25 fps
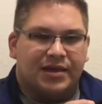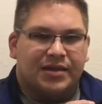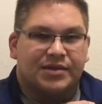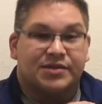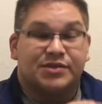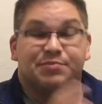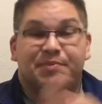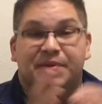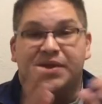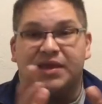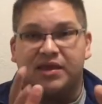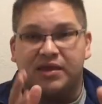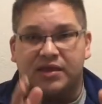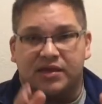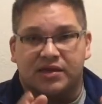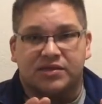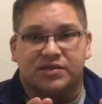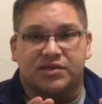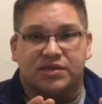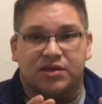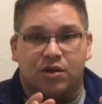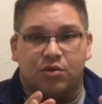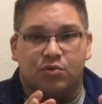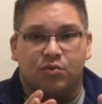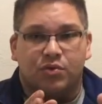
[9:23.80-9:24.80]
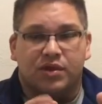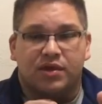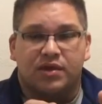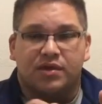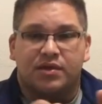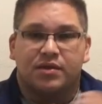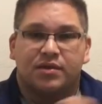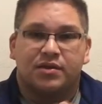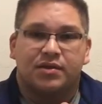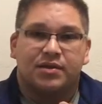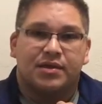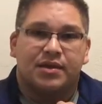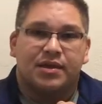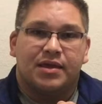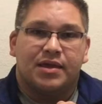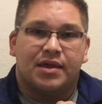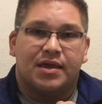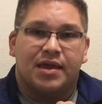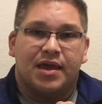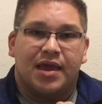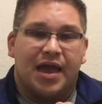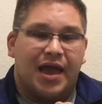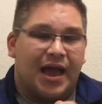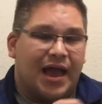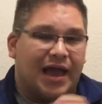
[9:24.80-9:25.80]
Speaking of Snoke,
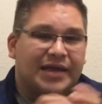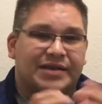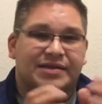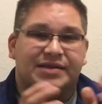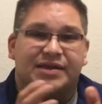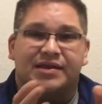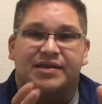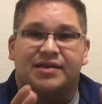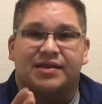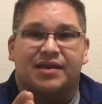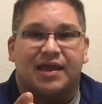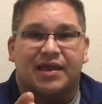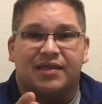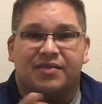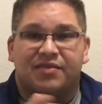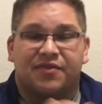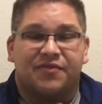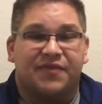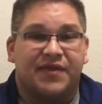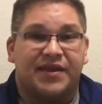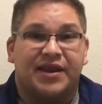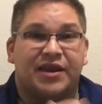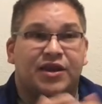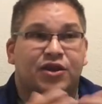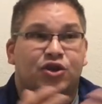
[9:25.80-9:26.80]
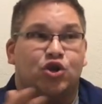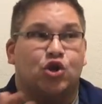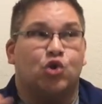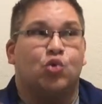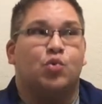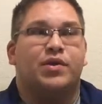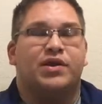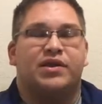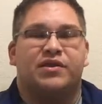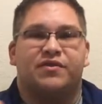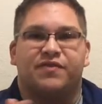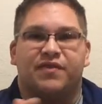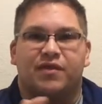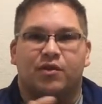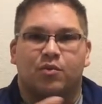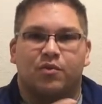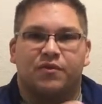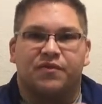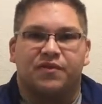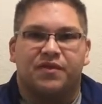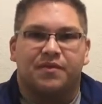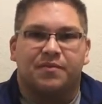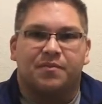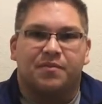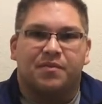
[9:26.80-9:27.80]
I didn't like that they didn't do anything
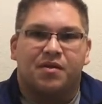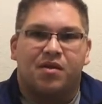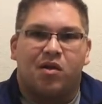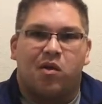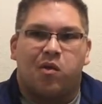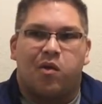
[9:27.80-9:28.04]
with him.